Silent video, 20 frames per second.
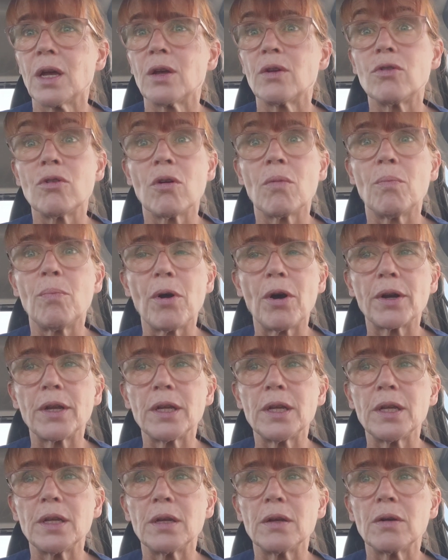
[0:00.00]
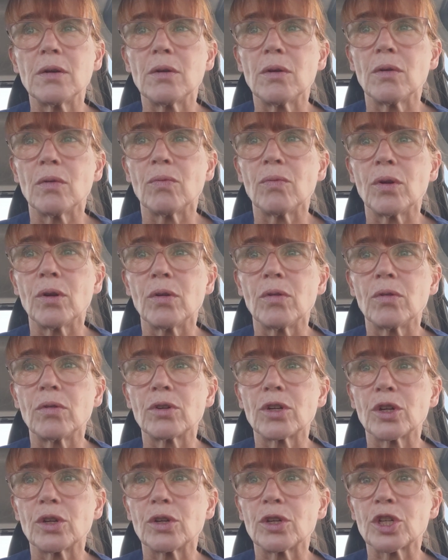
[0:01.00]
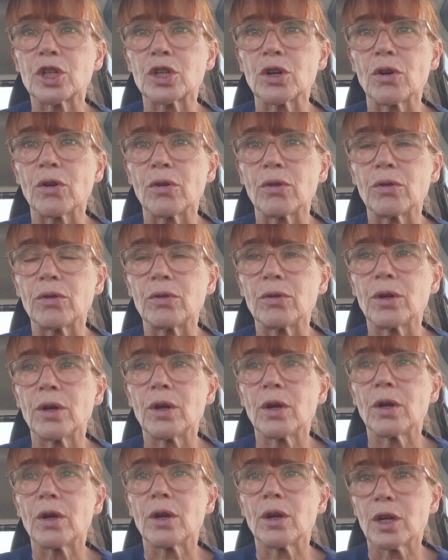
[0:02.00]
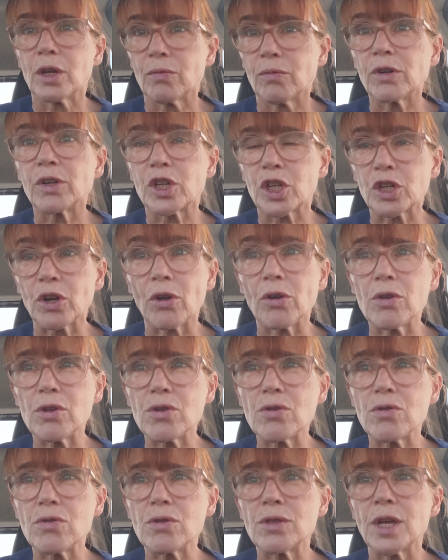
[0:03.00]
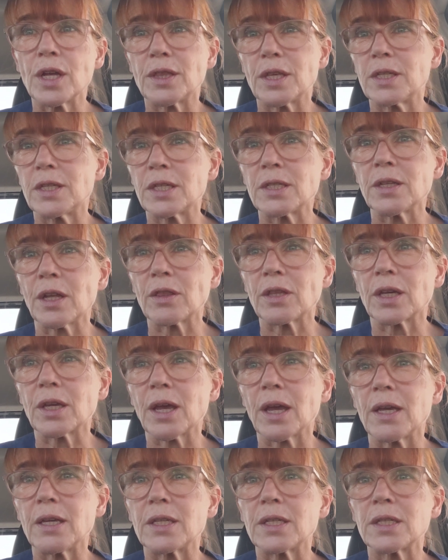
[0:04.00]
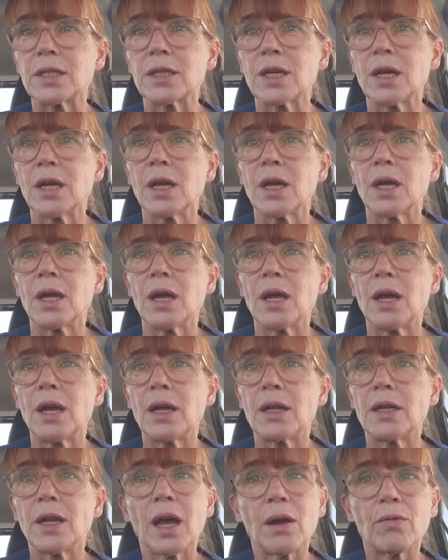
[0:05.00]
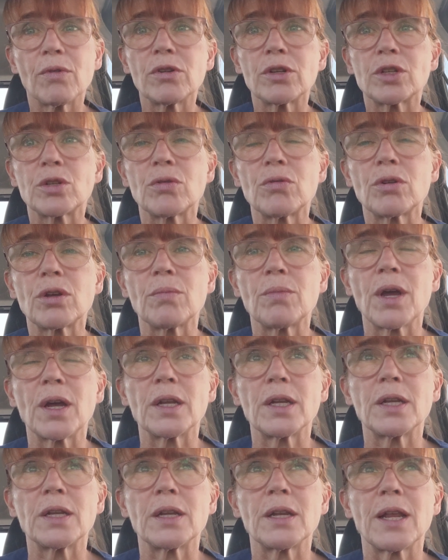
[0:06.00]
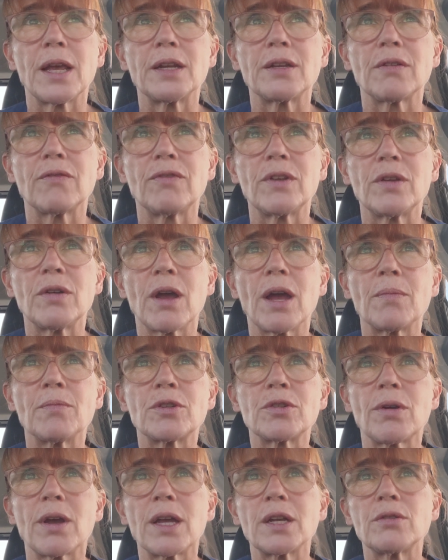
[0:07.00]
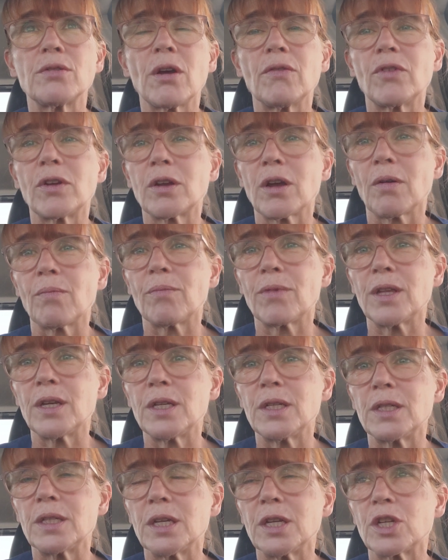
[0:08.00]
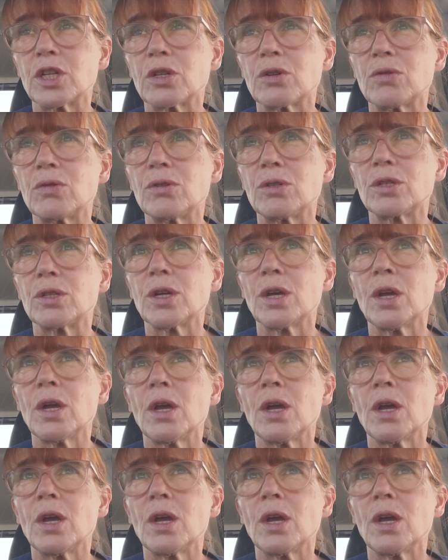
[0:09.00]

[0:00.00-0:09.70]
your body will show you that this is not the case. And I will talk about it in a later video. I'm trying to overcome these issues,